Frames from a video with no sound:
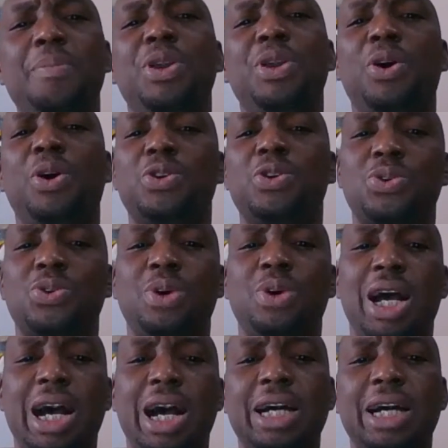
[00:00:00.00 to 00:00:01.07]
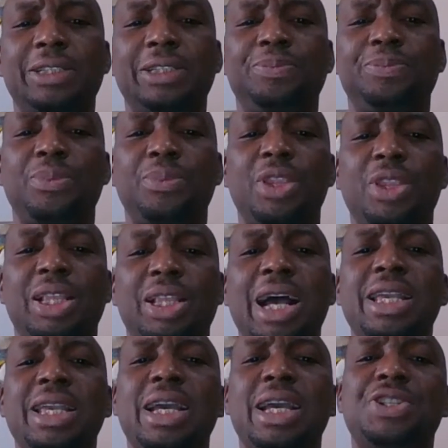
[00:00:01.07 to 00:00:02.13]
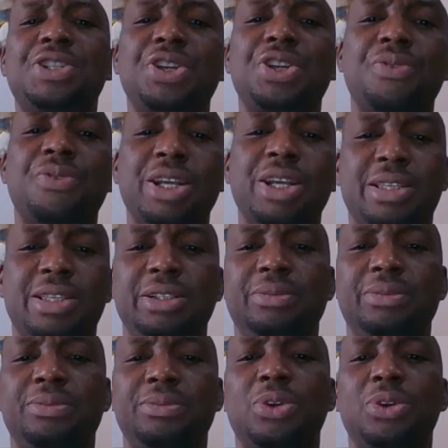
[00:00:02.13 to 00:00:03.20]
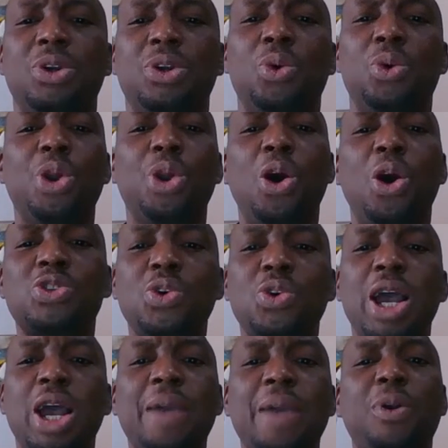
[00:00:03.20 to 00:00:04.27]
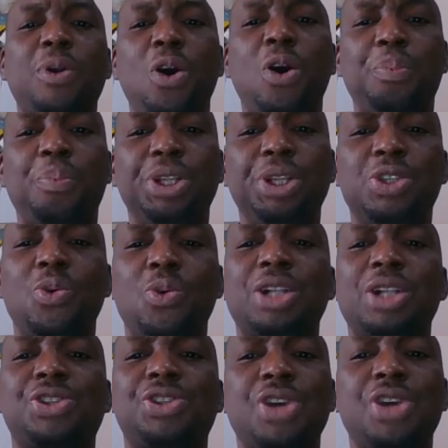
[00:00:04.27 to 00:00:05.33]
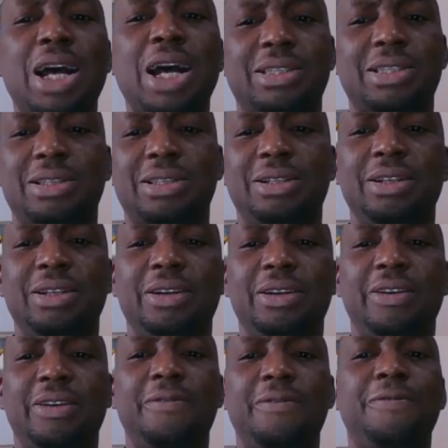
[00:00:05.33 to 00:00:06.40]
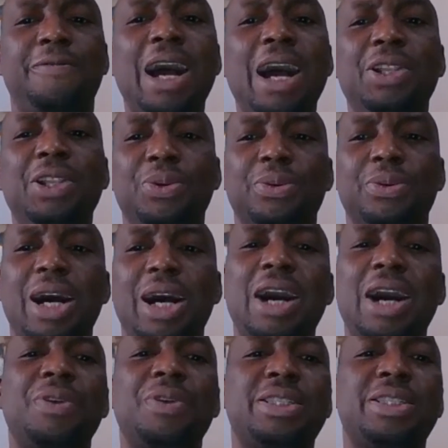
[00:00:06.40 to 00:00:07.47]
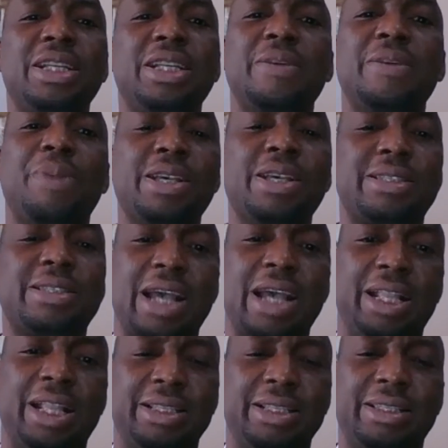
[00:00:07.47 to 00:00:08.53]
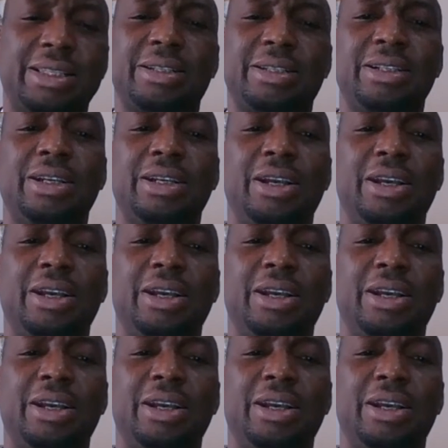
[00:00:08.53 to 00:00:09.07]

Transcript: Let me also add that ESG rating will also help companies to attract, value, and retain the best talent,